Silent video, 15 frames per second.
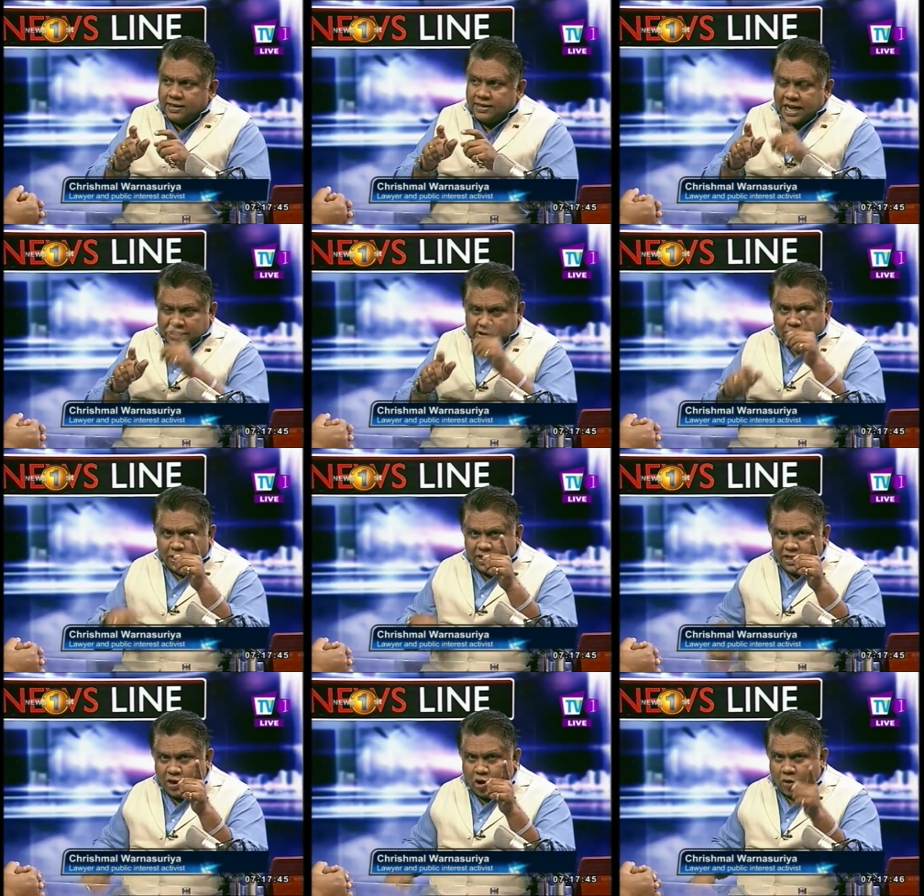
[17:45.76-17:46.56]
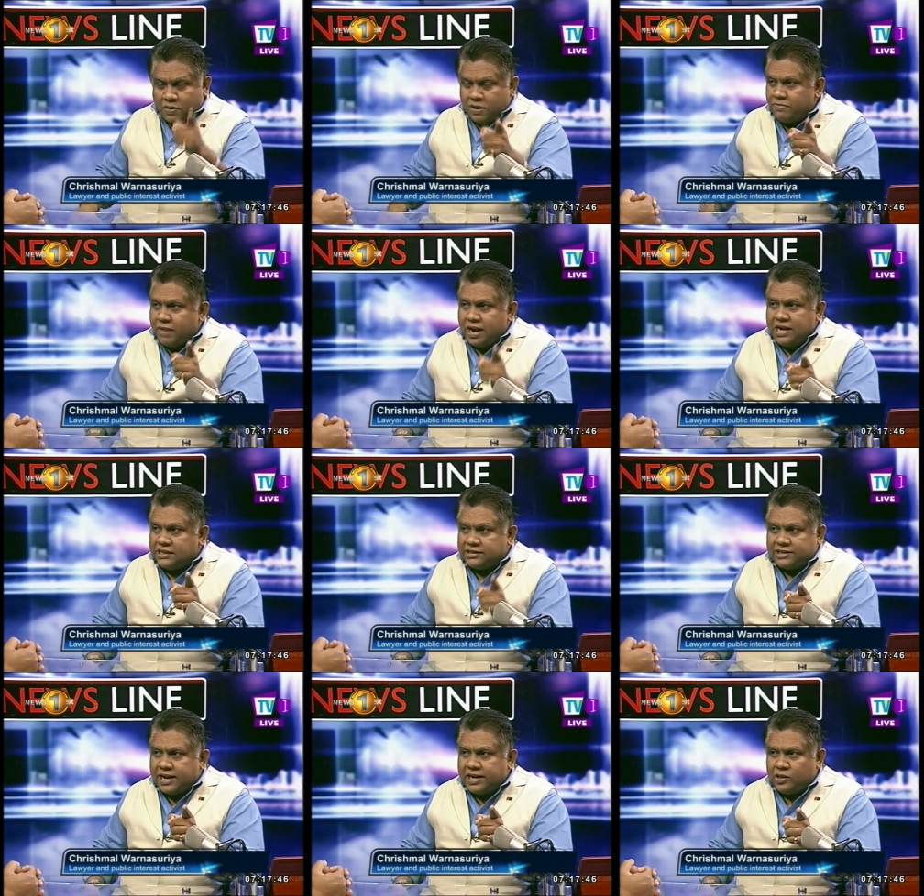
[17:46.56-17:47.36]
That's what the common man
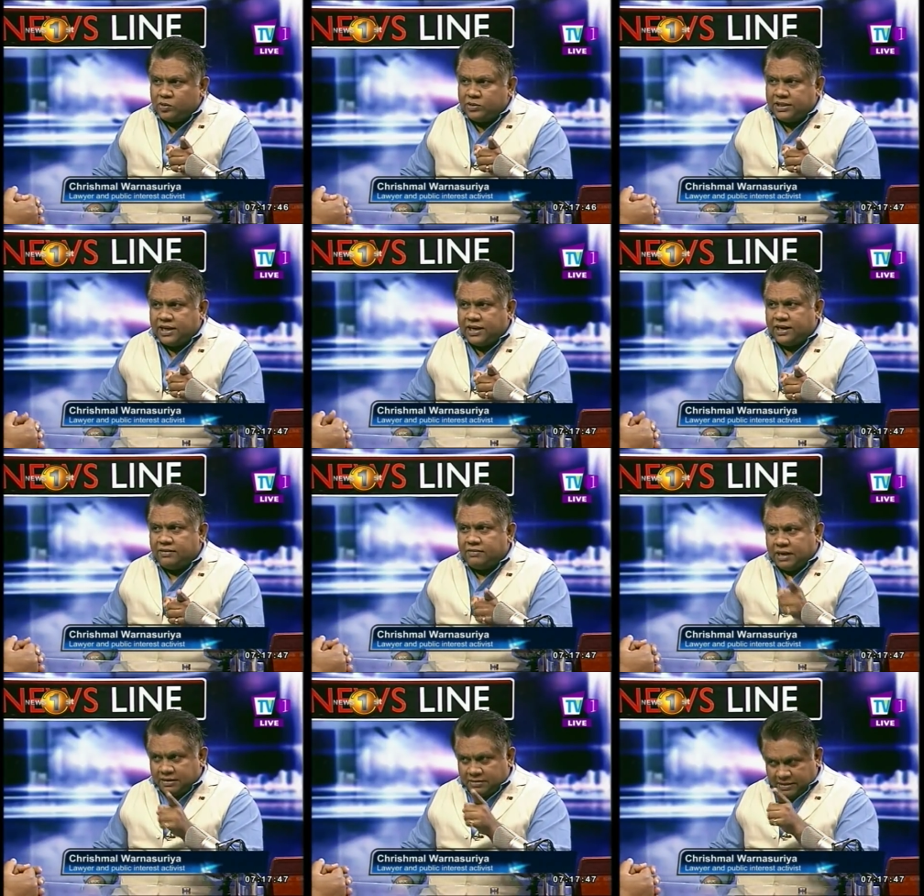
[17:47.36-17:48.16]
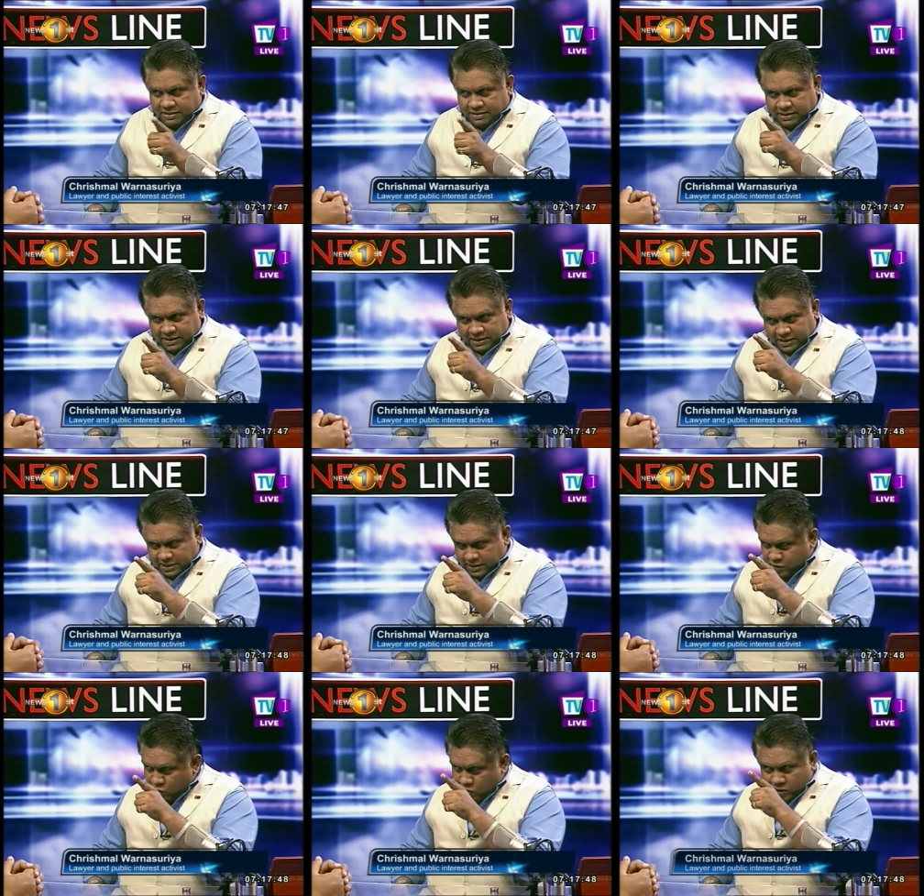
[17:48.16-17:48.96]
is trying to say.
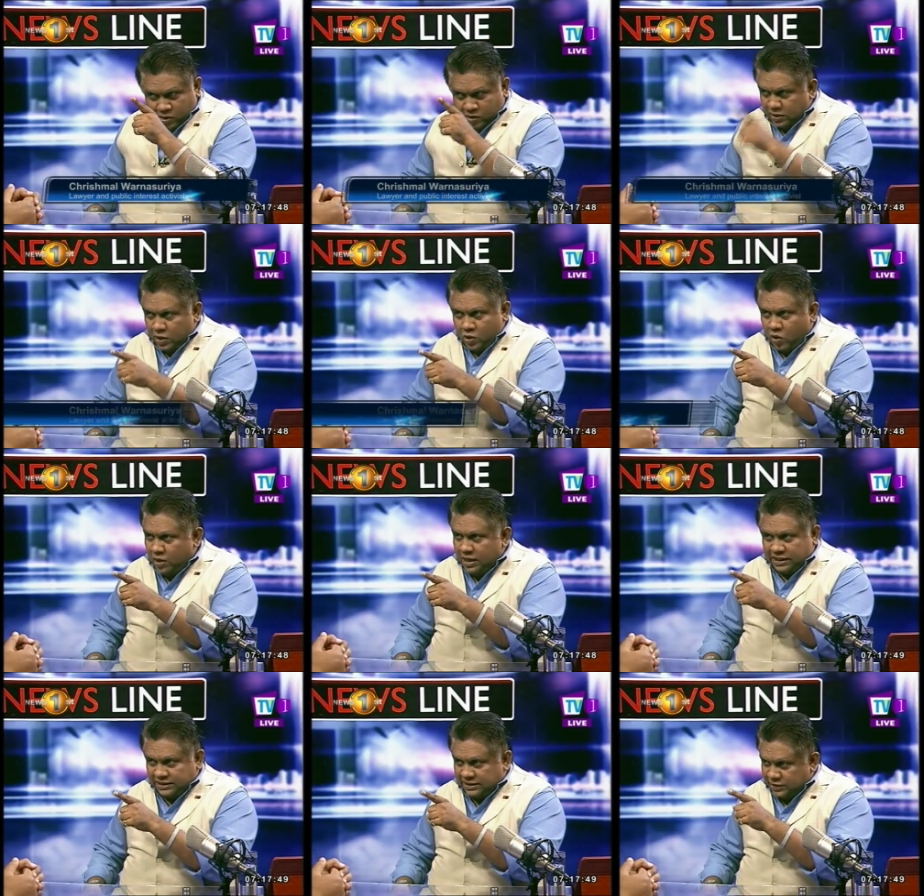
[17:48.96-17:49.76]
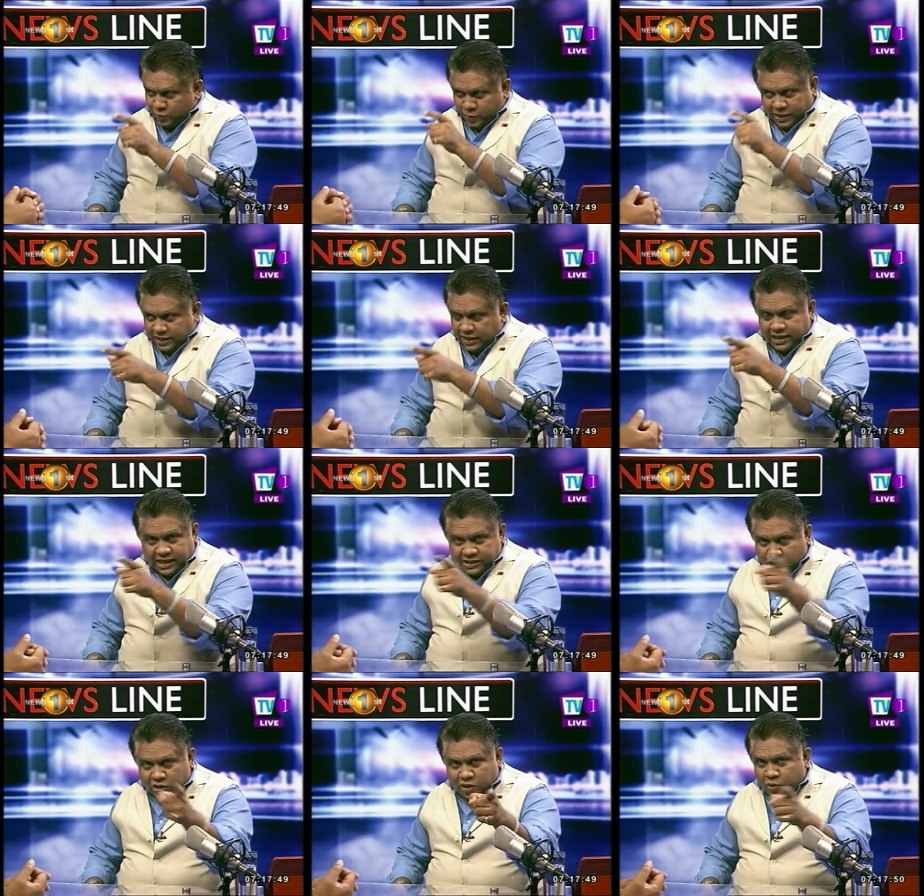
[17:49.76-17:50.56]
Talking on the law, let's just quickly
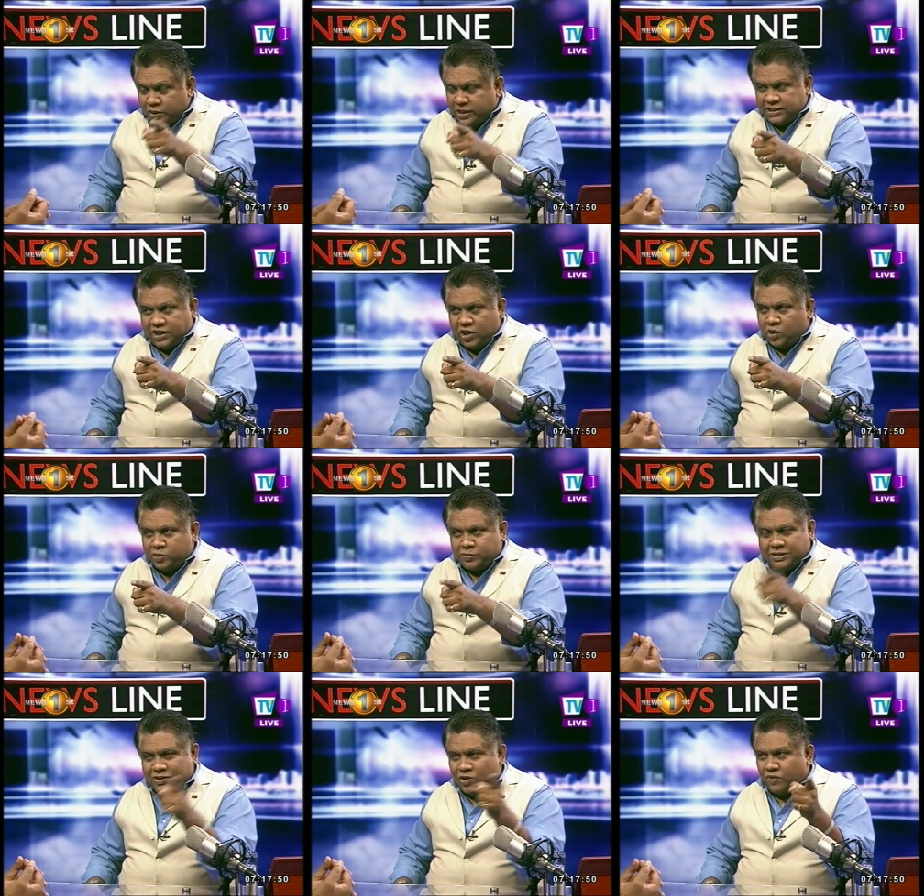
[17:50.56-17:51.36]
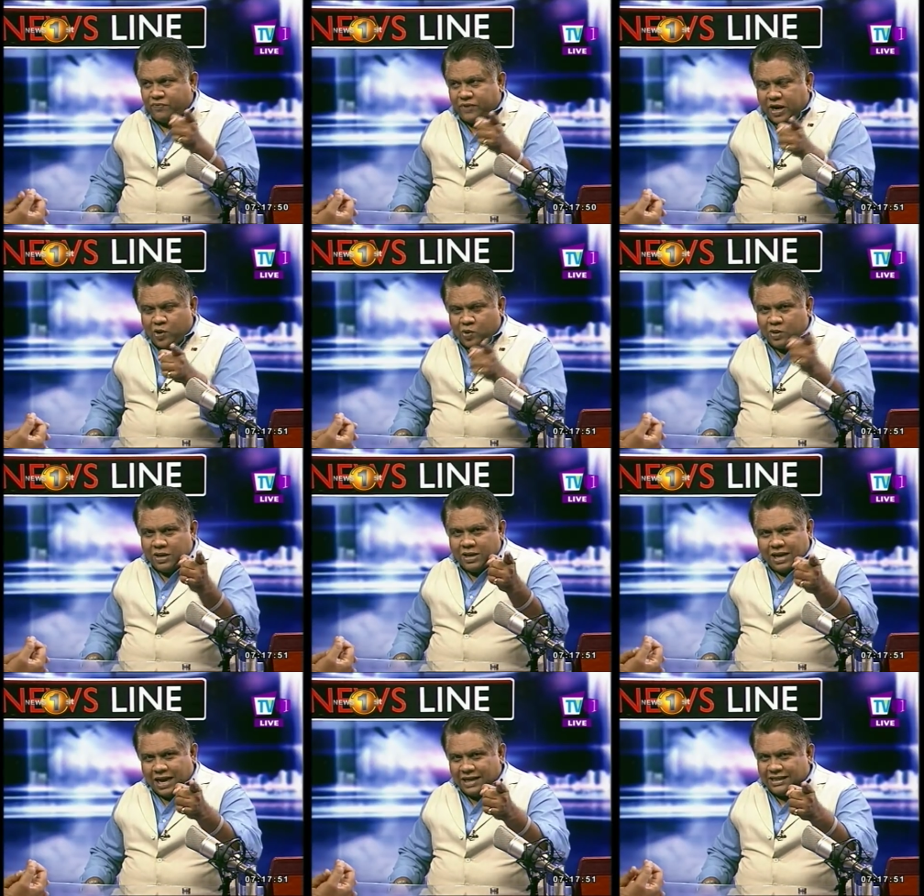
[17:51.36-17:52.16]
touch on the judiciary also. It's yes. not fair.
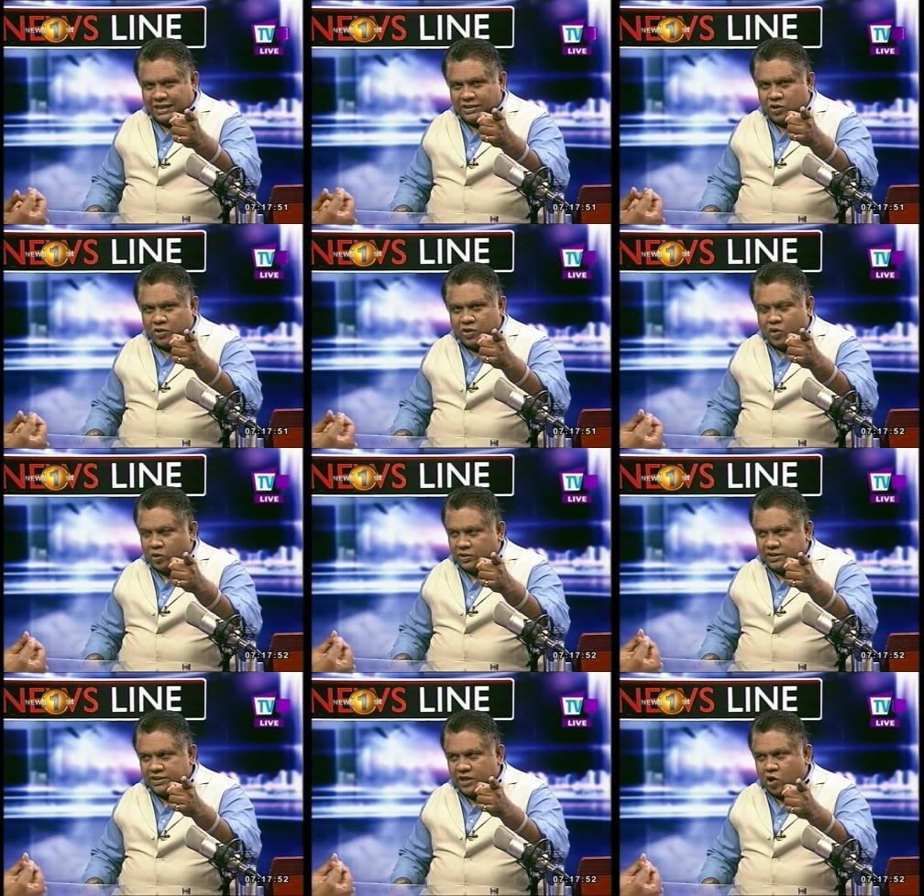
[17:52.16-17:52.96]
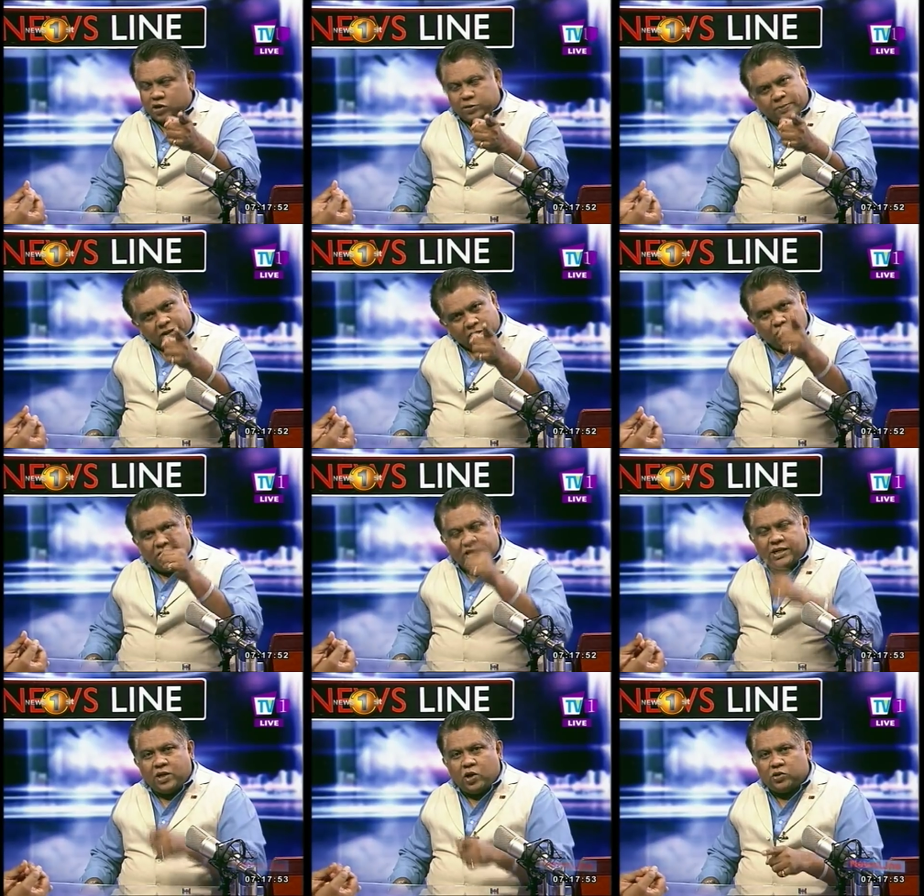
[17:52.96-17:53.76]
No. I touched on the doctors and hospital
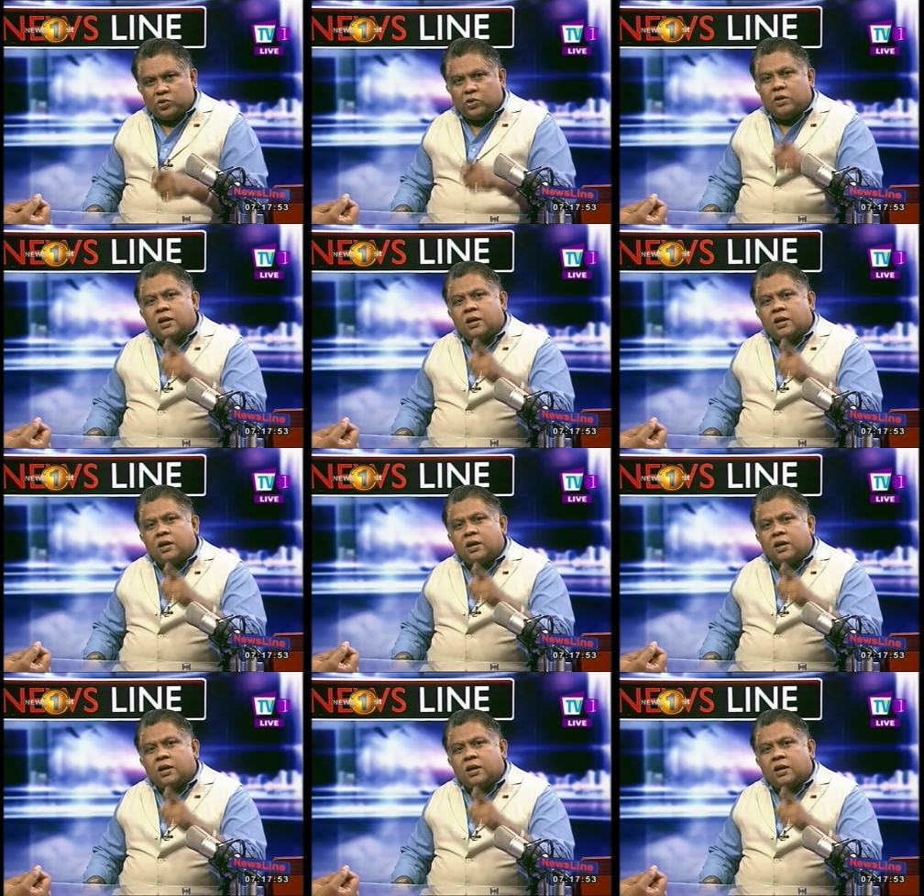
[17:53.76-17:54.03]
judiciary also.